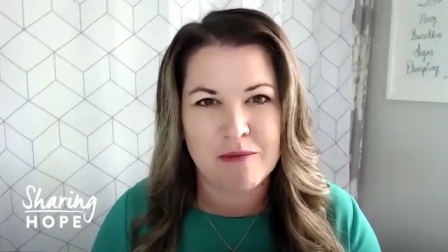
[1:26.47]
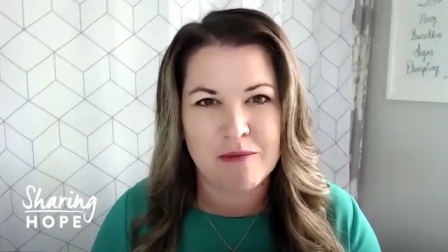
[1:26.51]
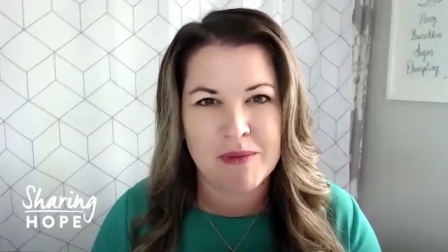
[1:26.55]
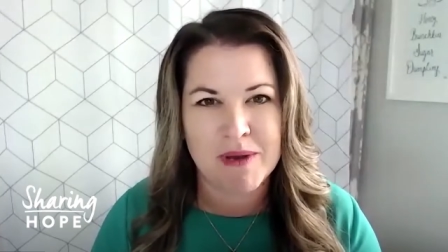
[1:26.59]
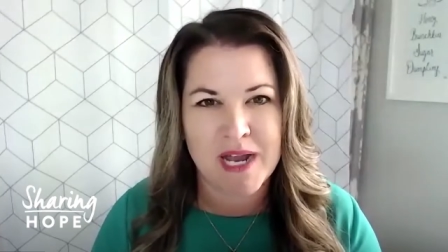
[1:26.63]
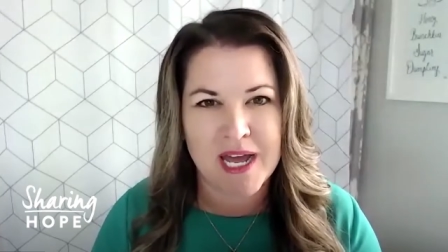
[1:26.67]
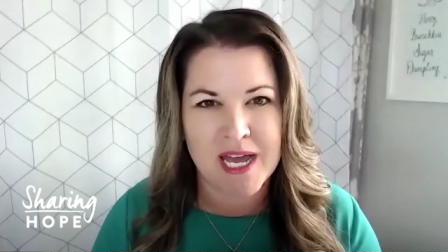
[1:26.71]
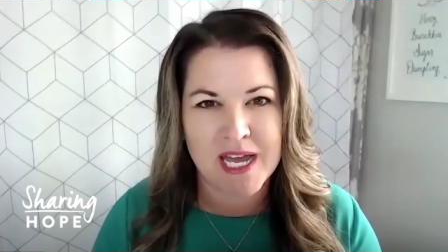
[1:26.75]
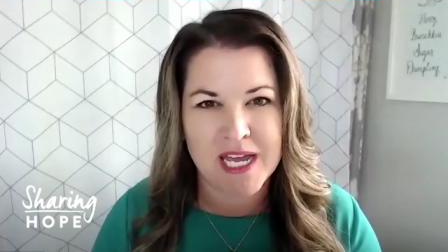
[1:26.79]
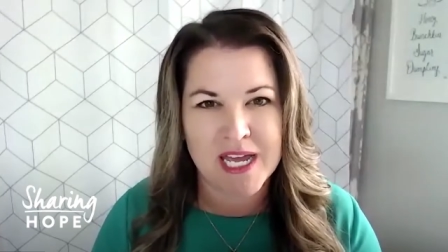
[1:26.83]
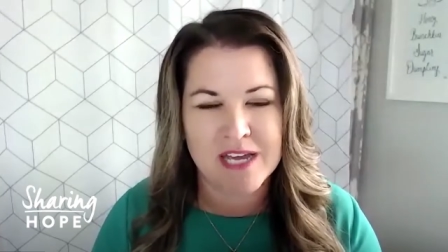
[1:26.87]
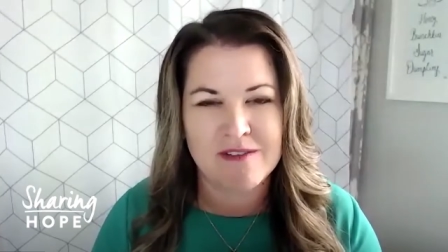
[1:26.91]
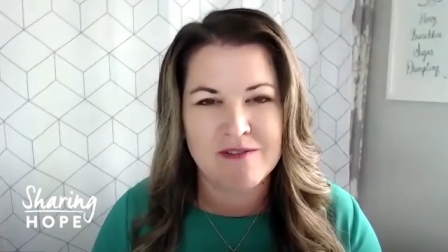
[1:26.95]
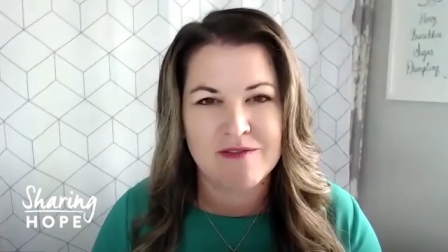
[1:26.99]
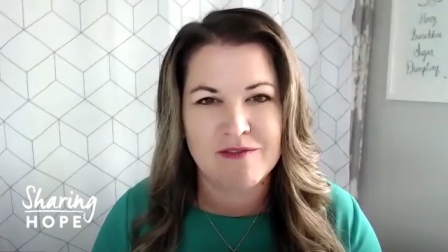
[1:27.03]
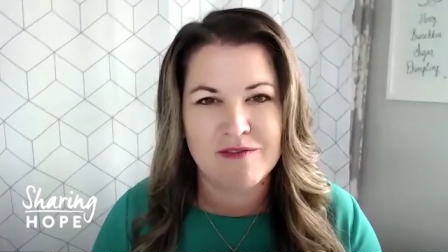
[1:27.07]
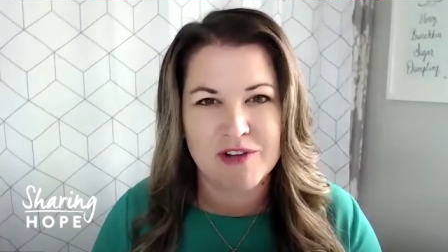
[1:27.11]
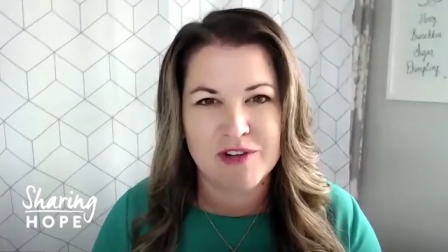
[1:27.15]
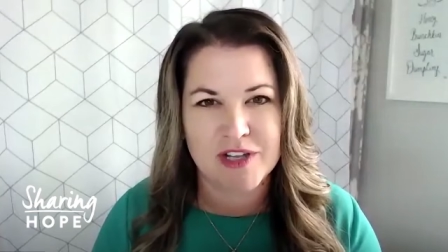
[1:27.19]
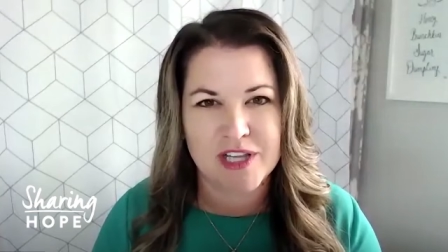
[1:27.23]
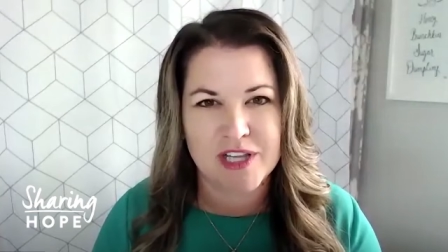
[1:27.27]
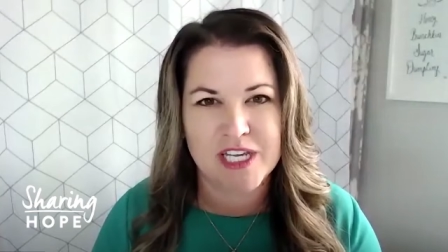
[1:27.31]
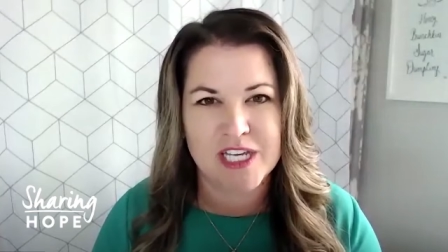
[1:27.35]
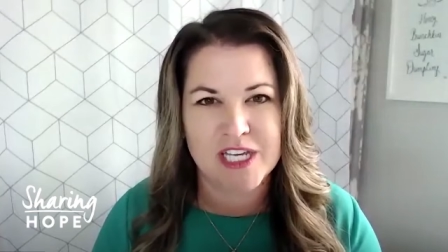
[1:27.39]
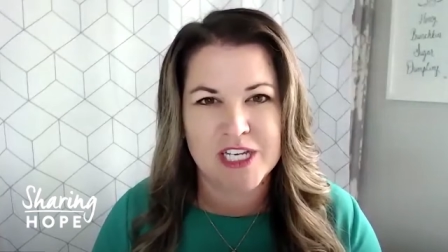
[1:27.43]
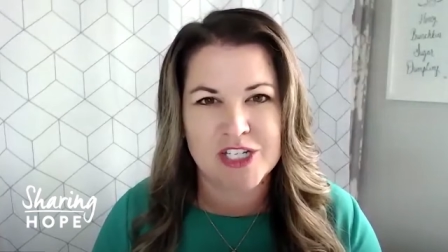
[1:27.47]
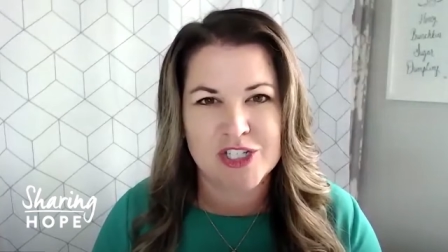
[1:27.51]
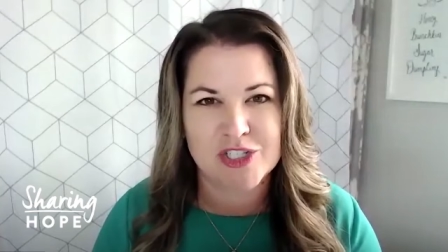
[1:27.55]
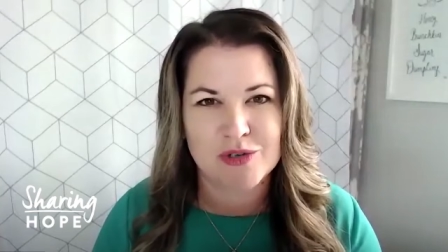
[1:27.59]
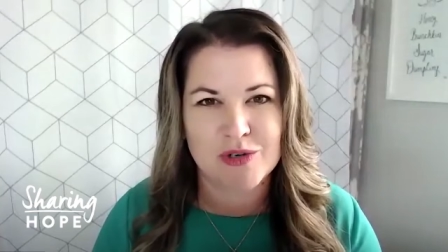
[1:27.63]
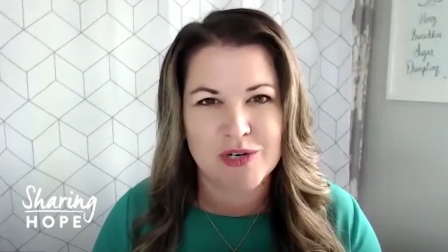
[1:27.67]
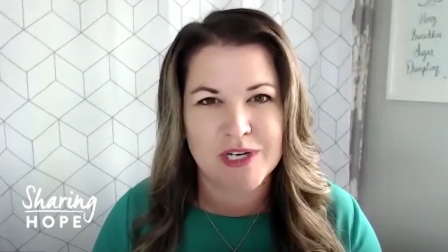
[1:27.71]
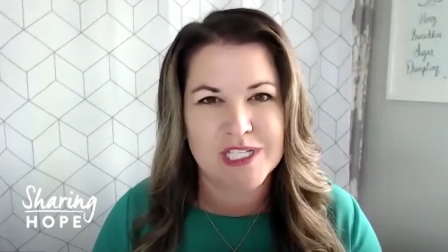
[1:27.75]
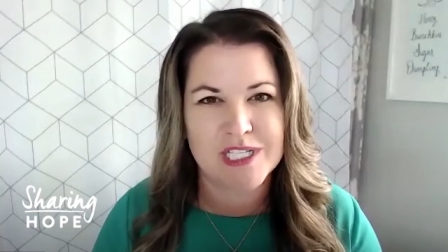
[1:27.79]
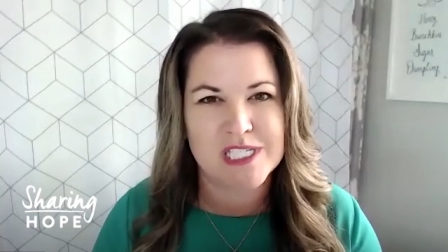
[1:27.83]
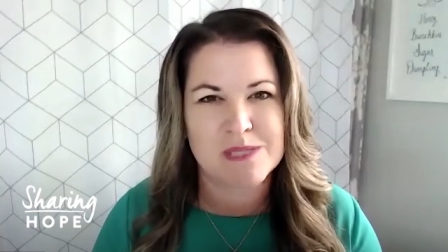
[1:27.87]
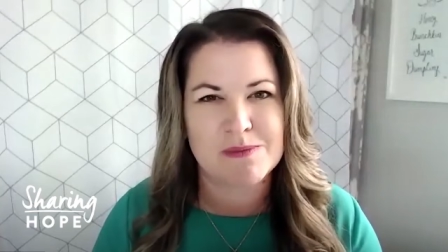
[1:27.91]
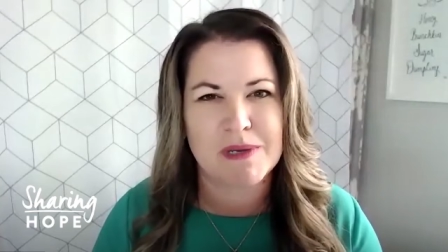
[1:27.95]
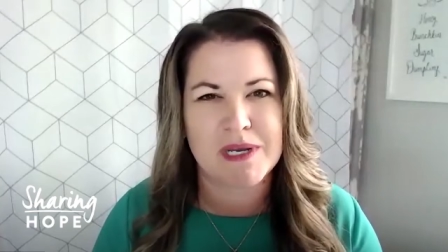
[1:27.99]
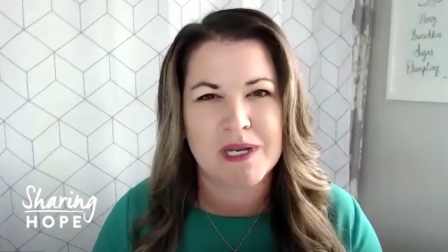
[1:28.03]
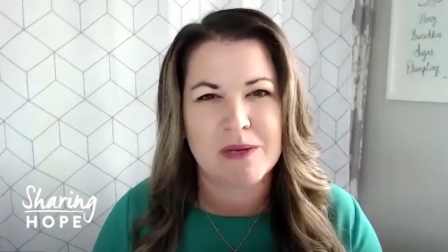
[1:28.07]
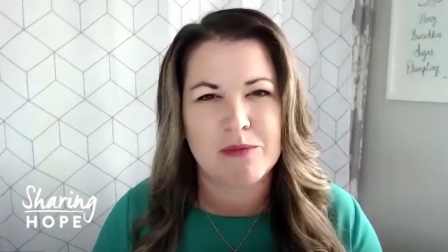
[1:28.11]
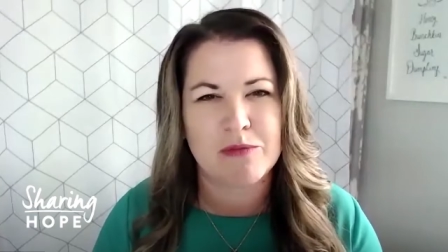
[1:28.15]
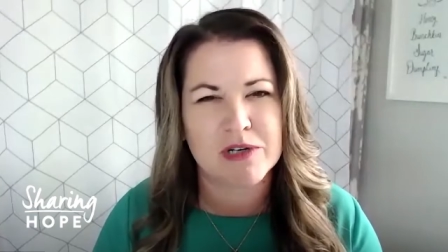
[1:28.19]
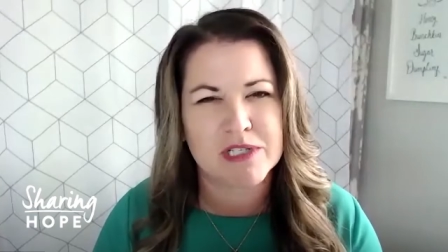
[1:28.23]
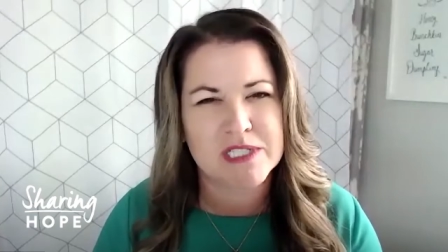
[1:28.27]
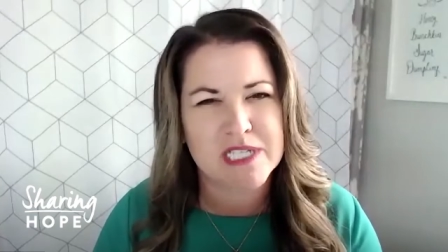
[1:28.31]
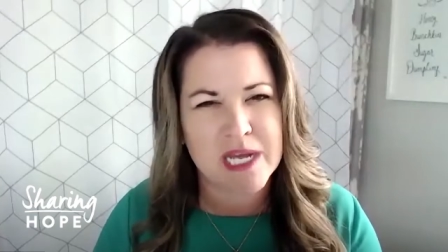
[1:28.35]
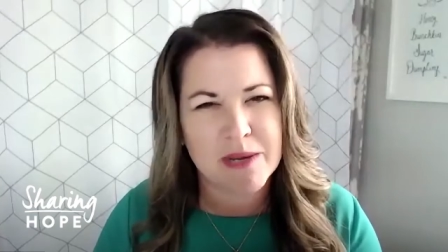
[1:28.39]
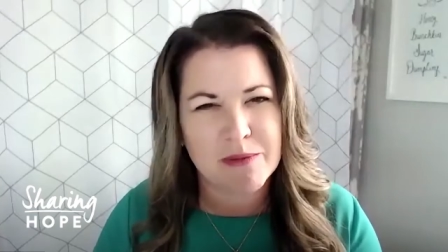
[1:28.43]
but I have really enjoyed spending
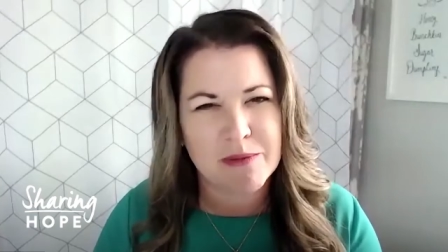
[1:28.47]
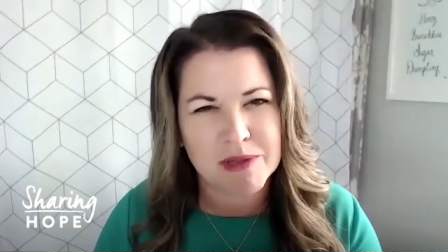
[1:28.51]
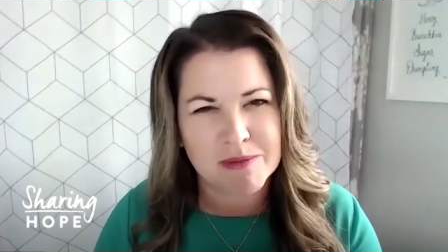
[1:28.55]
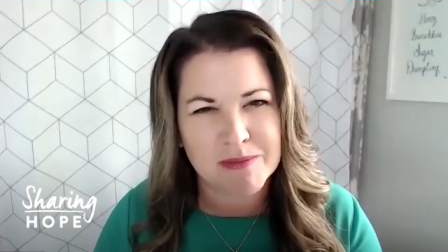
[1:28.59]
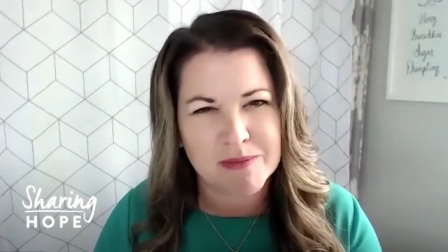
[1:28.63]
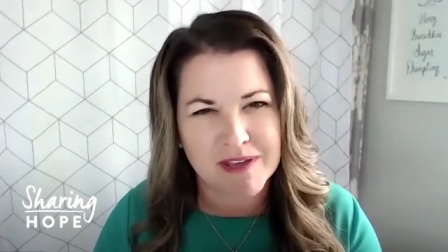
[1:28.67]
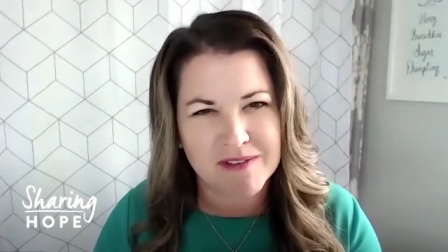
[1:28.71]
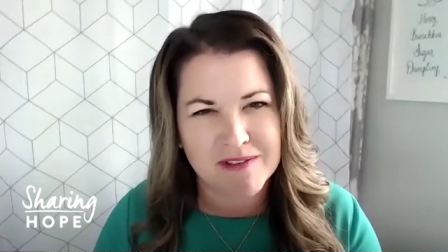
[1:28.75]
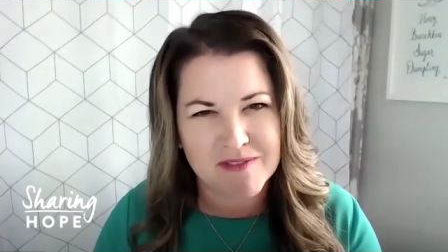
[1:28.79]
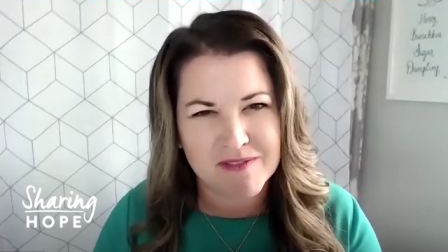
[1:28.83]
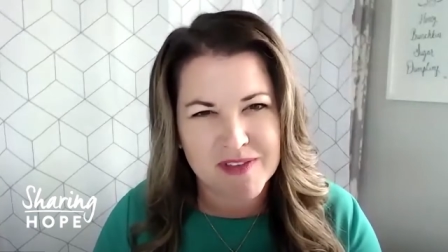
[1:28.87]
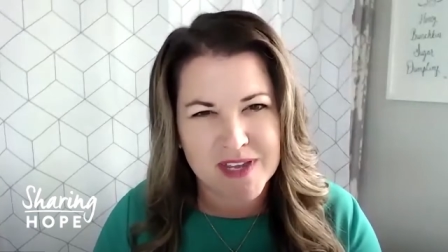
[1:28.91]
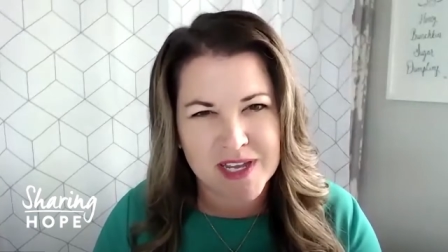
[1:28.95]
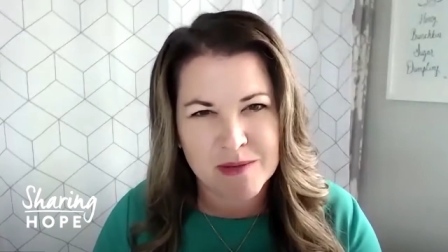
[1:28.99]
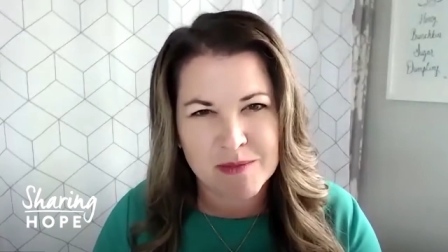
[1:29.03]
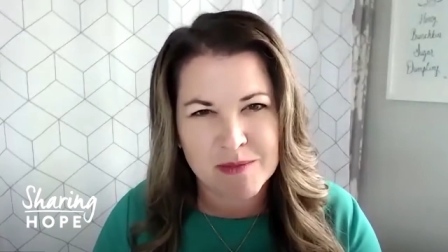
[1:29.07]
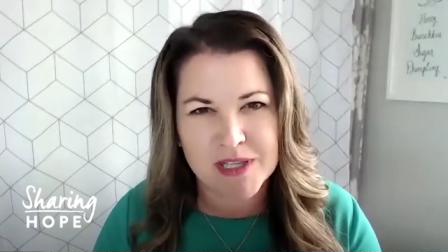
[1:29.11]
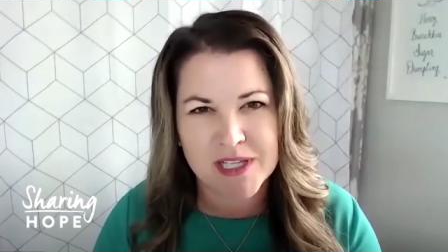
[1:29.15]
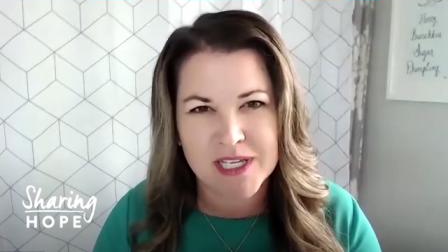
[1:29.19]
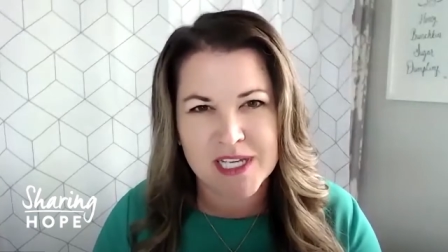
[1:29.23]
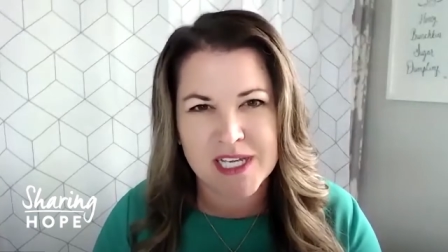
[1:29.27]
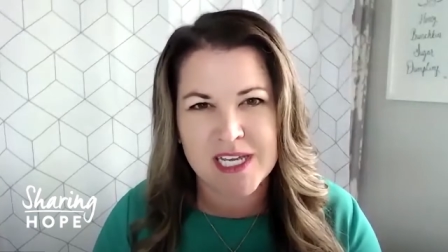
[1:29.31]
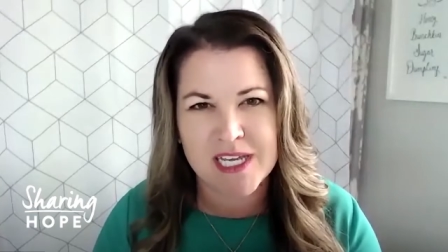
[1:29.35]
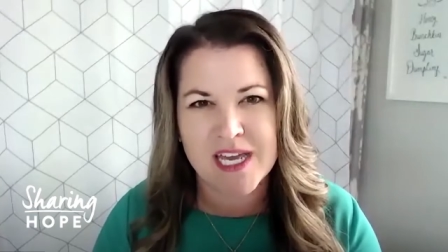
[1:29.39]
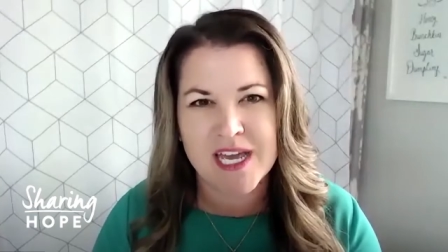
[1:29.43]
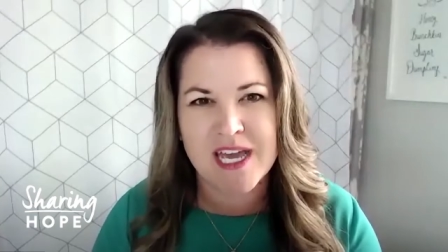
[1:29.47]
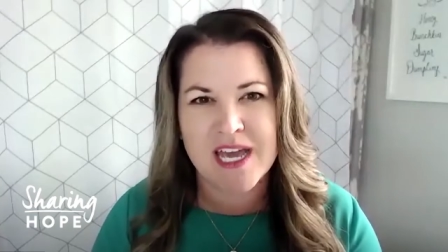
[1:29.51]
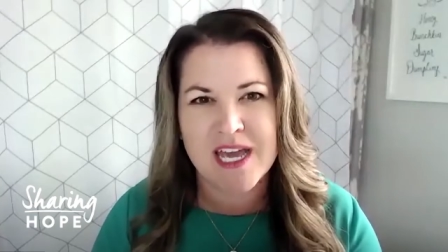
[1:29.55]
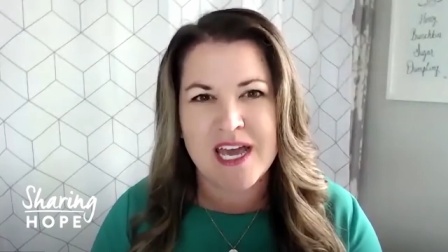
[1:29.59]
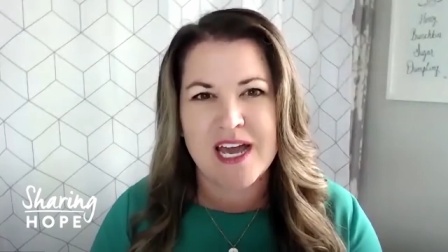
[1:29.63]
more time with my family.